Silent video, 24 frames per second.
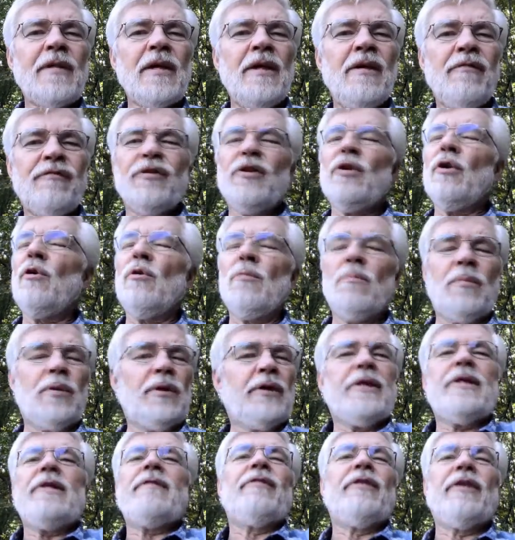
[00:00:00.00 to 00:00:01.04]
If you don't
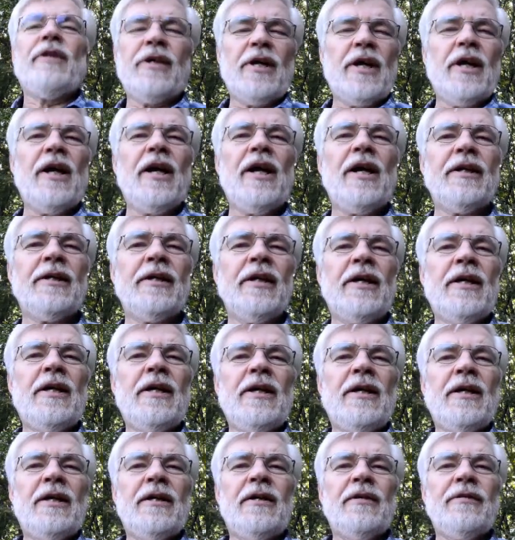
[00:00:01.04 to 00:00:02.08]
believe in a God,
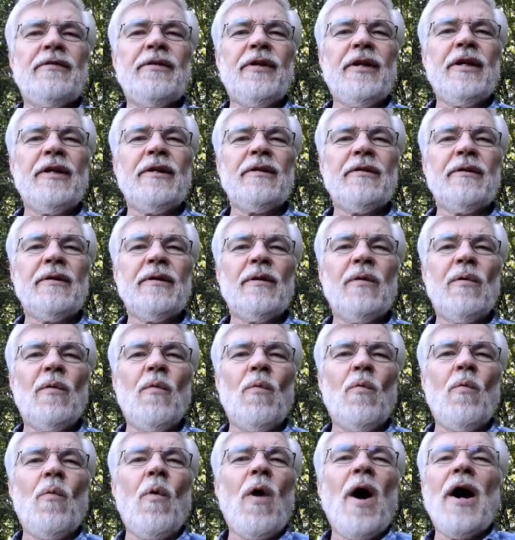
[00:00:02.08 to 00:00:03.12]
then
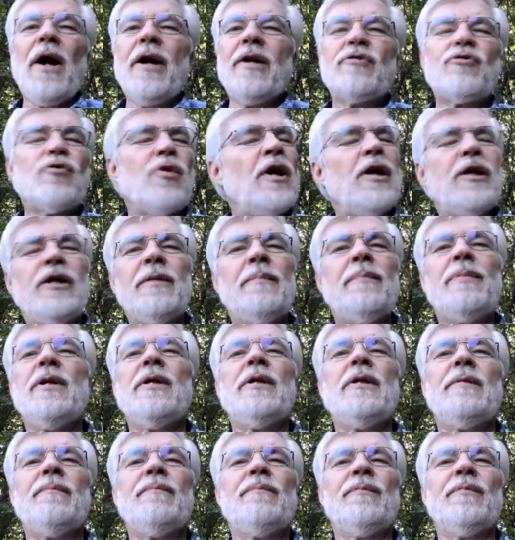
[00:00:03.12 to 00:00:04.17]
why try to
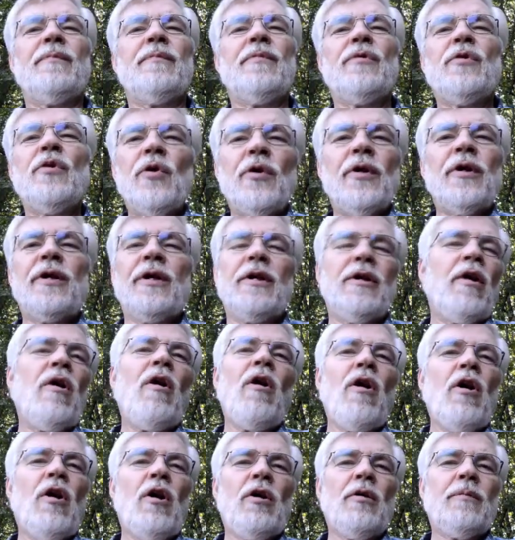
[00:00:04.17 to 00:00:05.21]
be good at
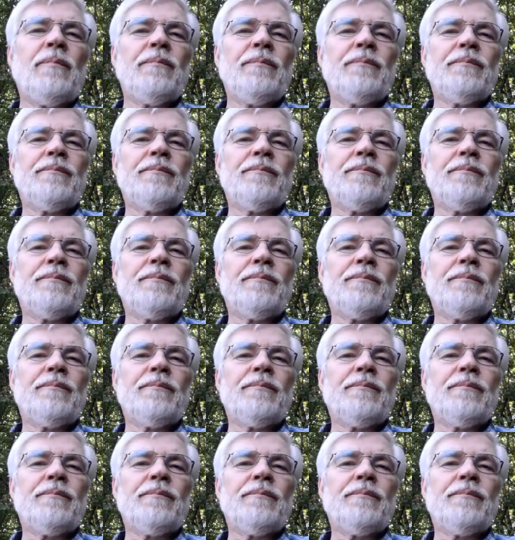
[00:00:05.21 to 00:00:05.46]
all?